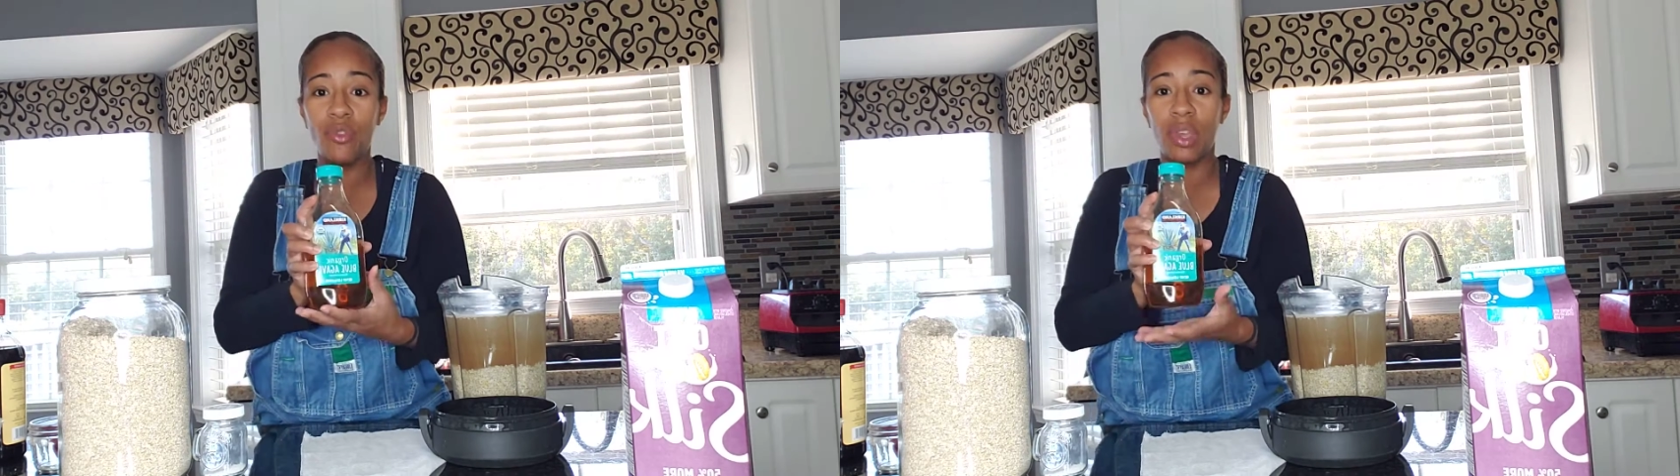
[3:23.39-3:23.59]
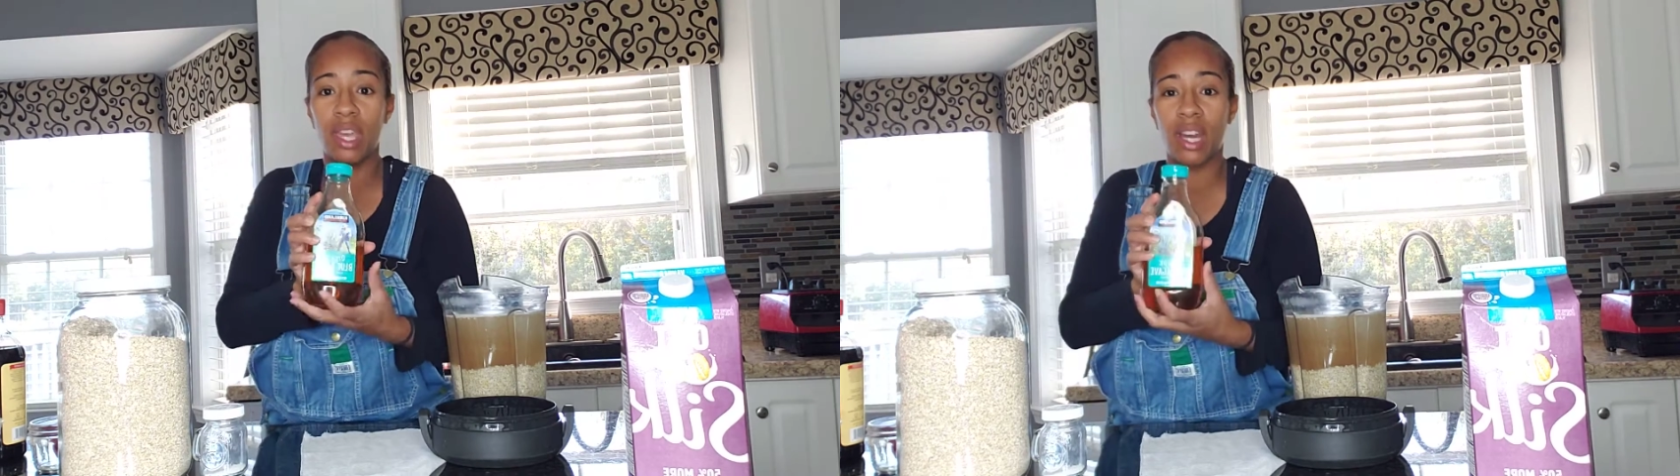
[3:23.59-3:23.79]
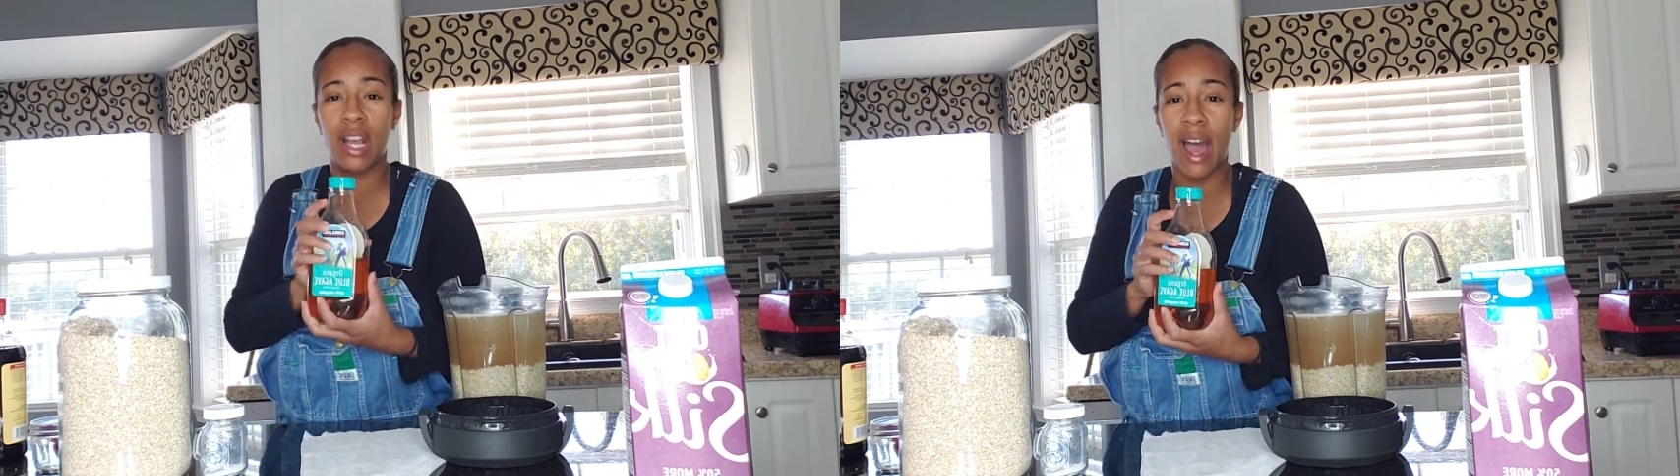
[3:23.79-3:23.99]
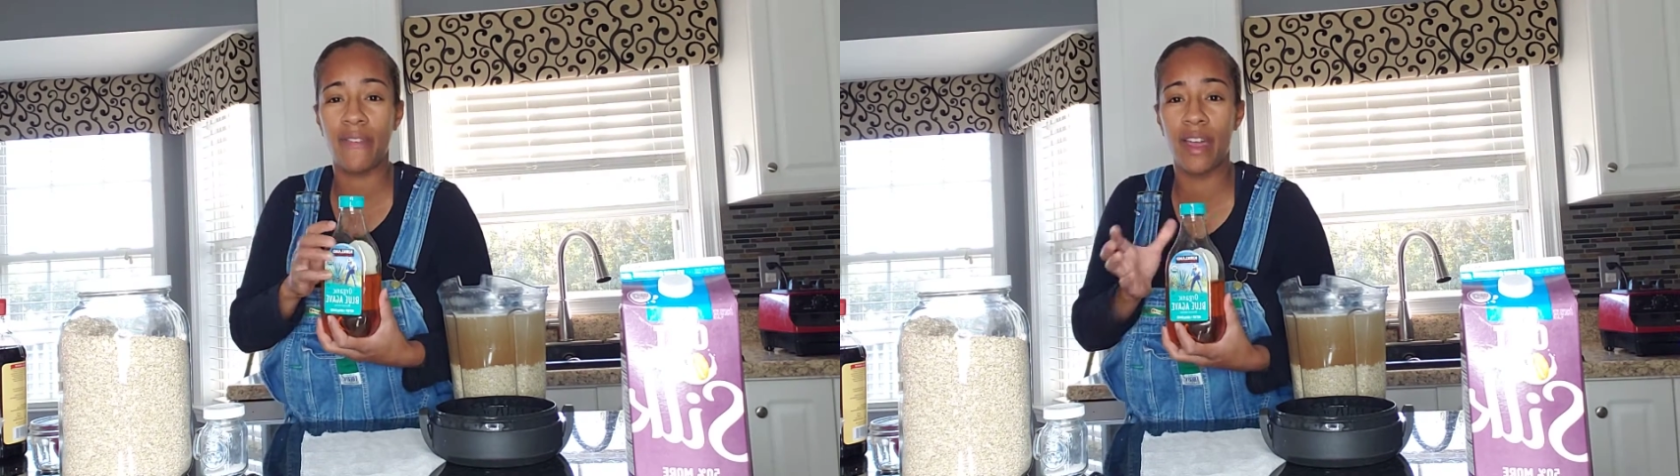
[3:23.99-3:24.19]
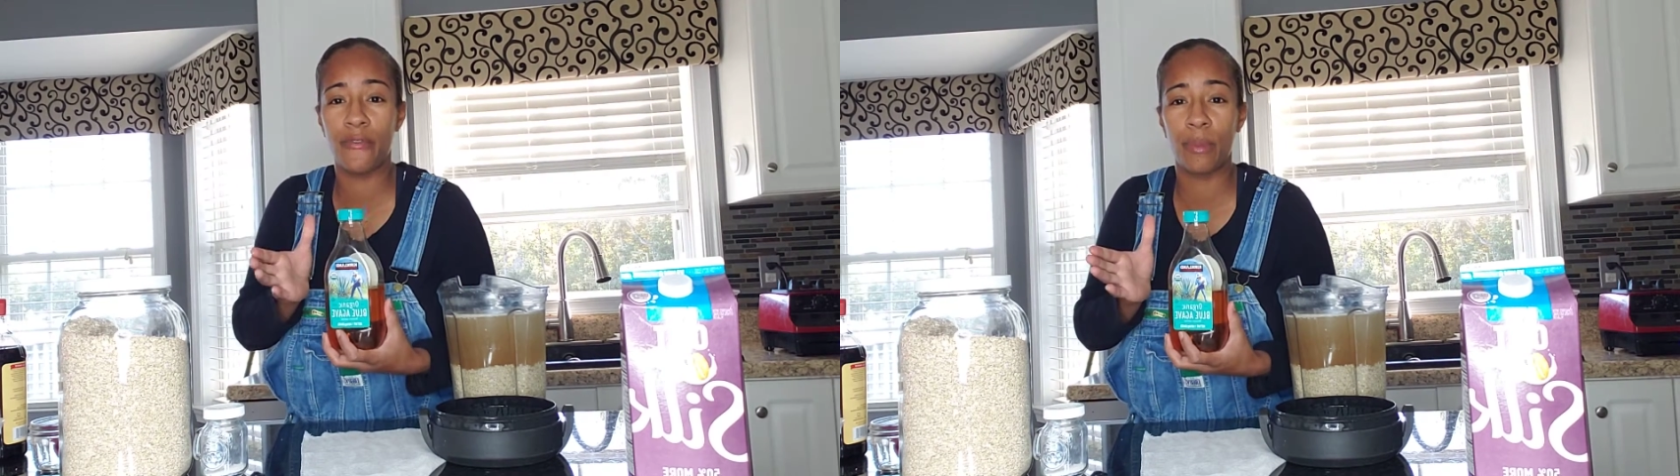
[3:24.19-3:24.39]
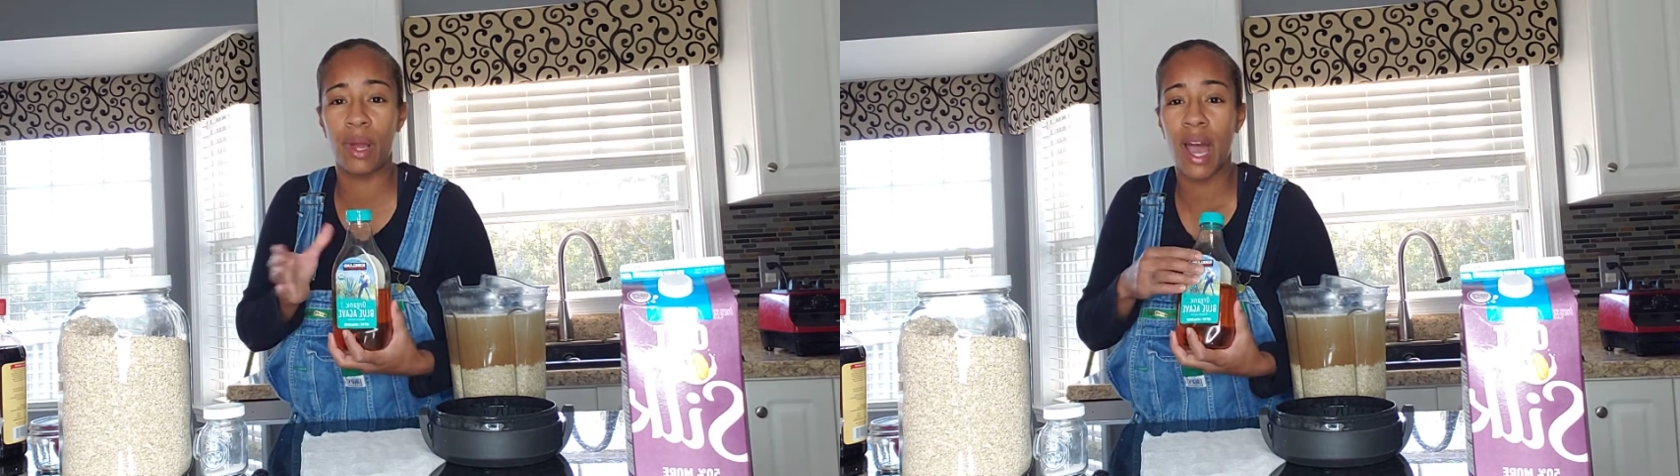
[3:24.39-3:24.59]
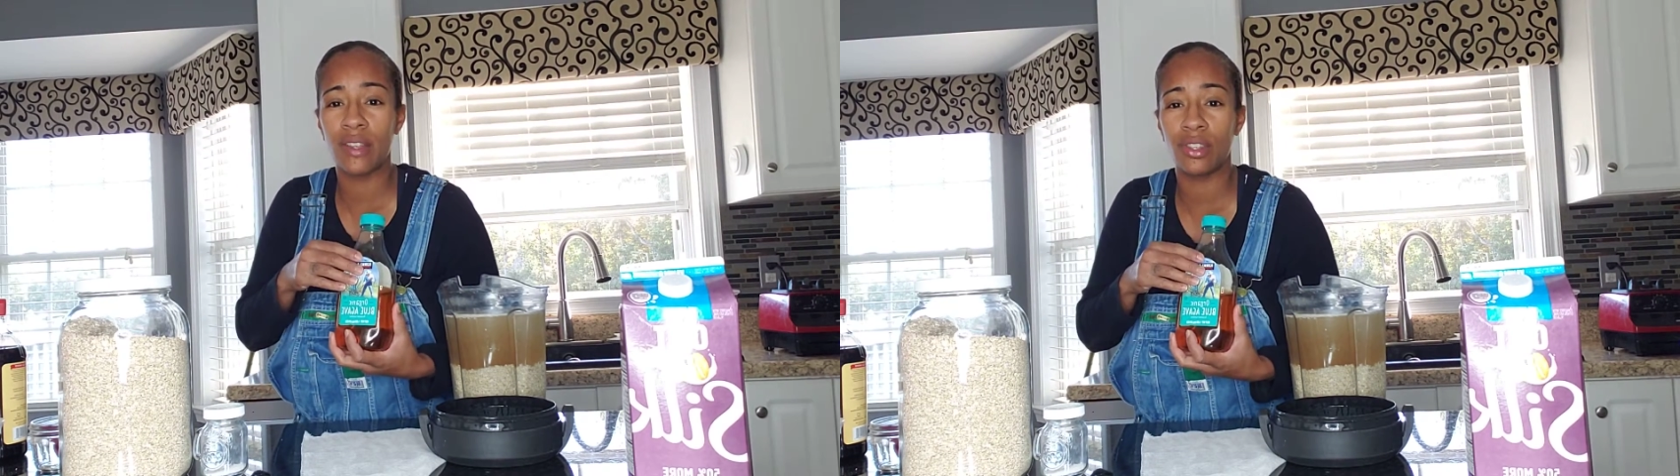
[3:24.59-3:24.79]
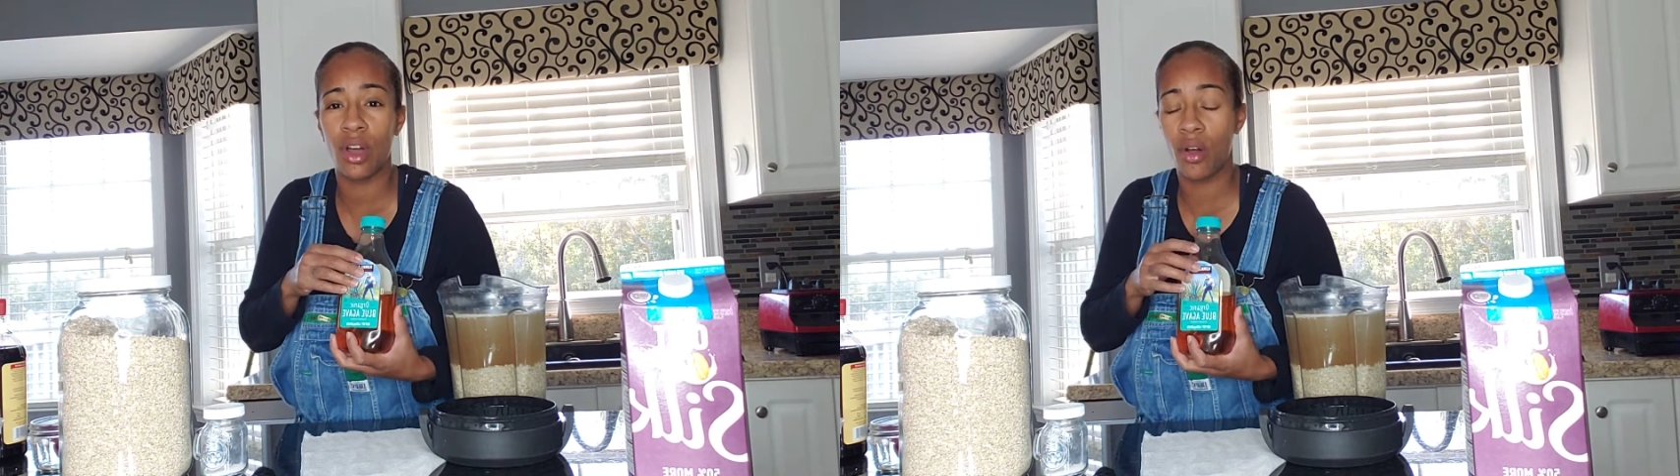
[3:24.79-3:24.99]
You can get agave from
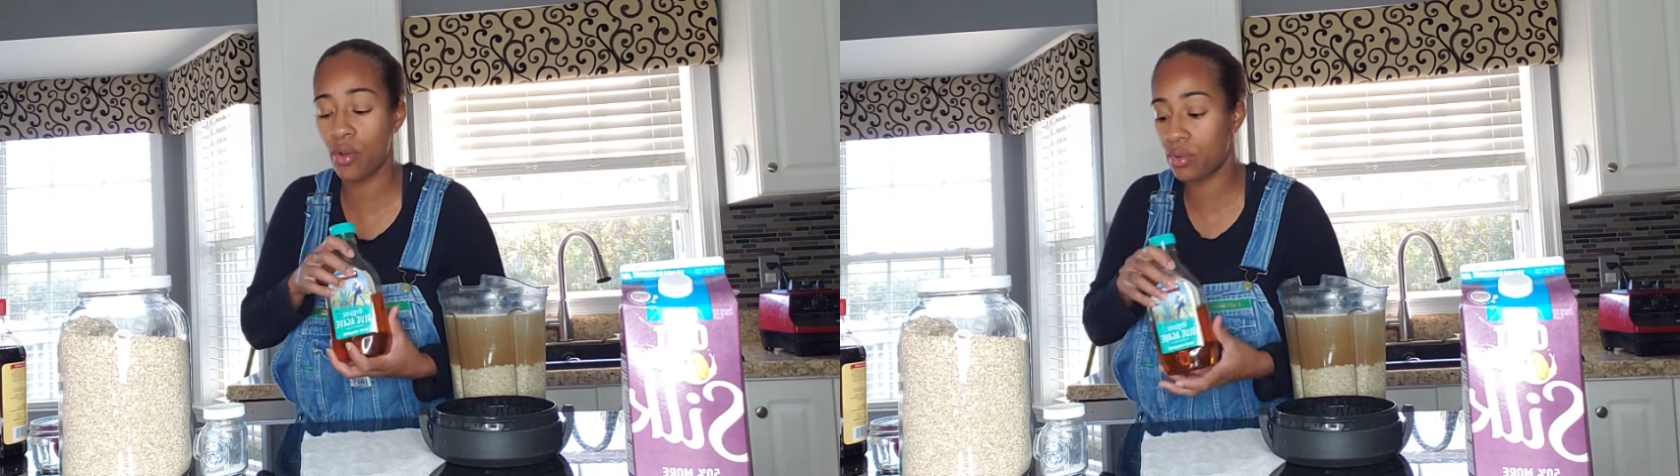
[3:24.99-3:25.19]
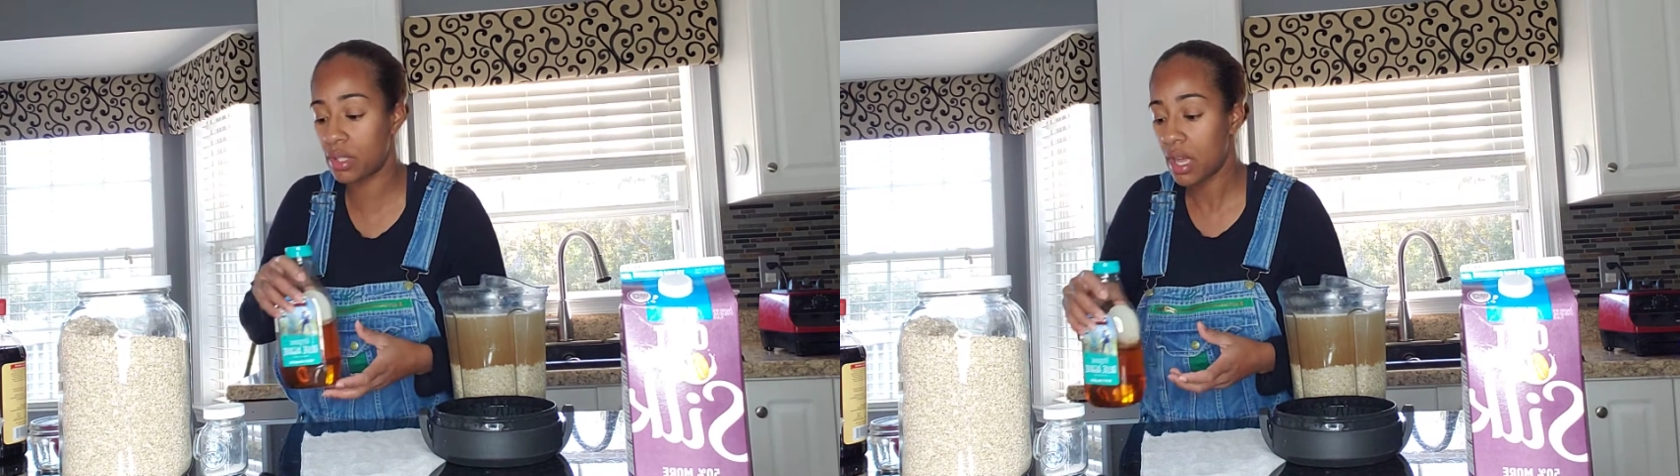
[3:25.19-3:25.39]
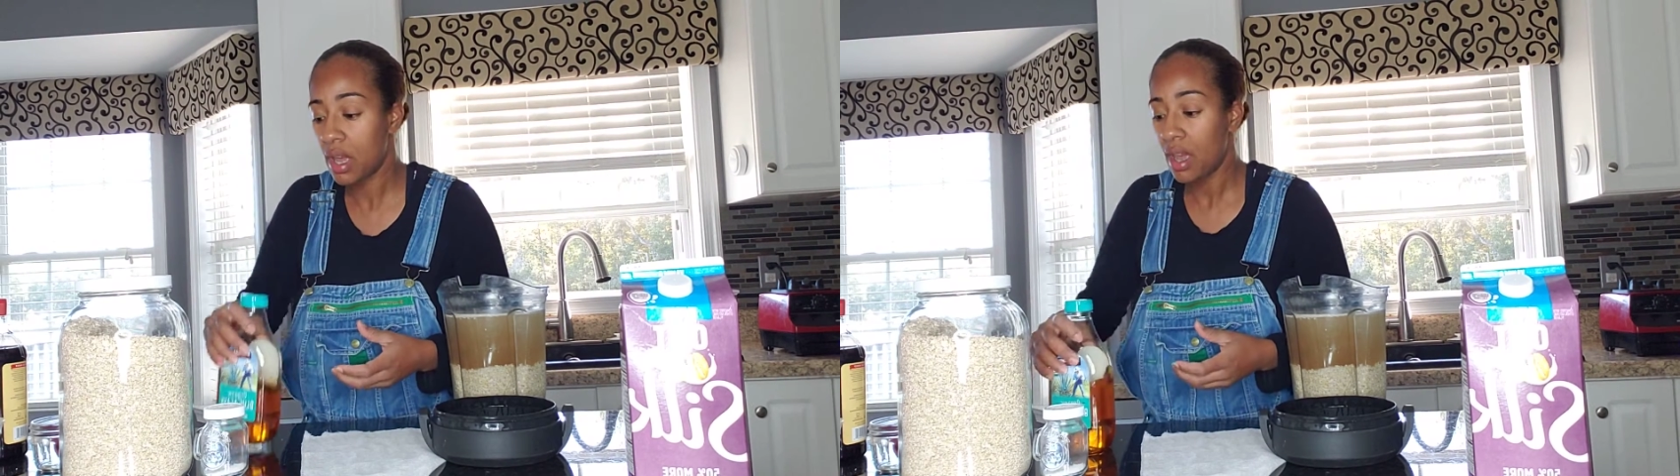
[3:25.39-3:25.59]
Costco's.